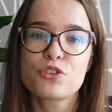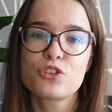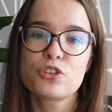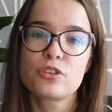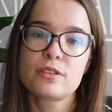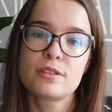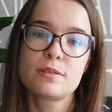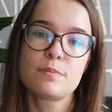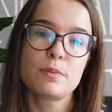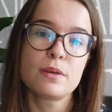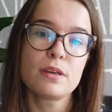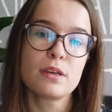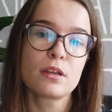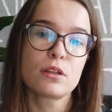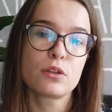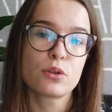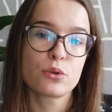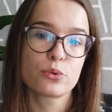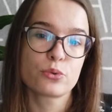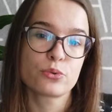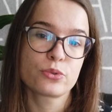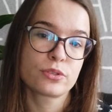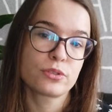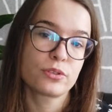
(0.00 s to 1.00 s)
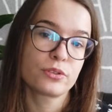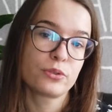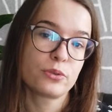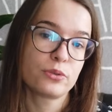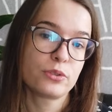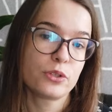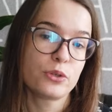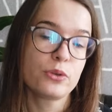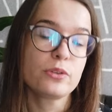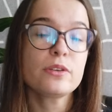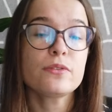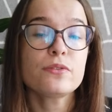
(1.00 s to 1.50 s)
just being closer to
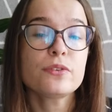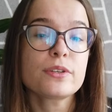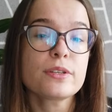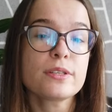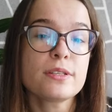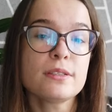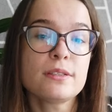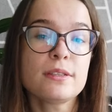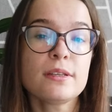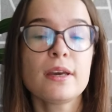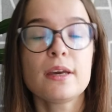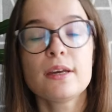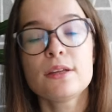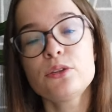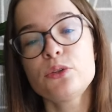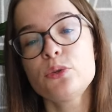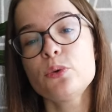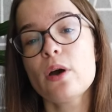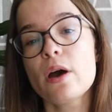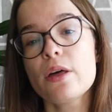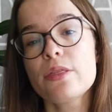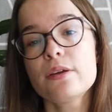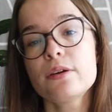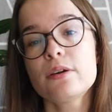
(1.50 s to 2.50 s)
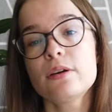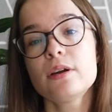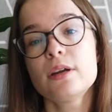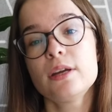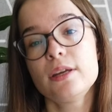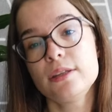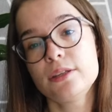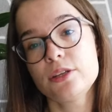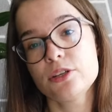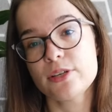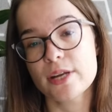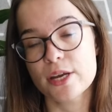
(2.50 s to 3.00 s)
the university and to other
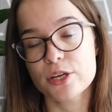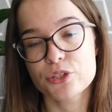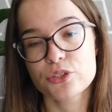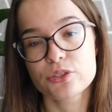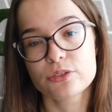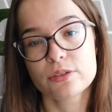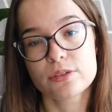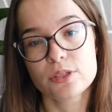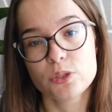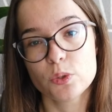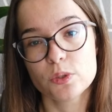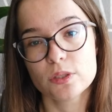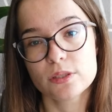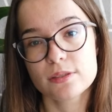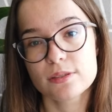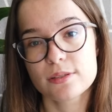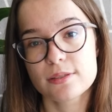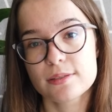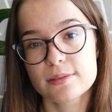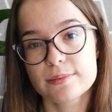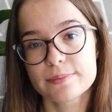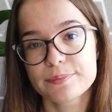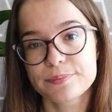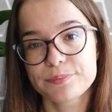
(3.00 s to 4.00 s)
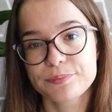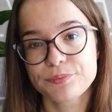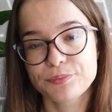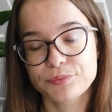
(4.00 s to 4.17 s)
international students.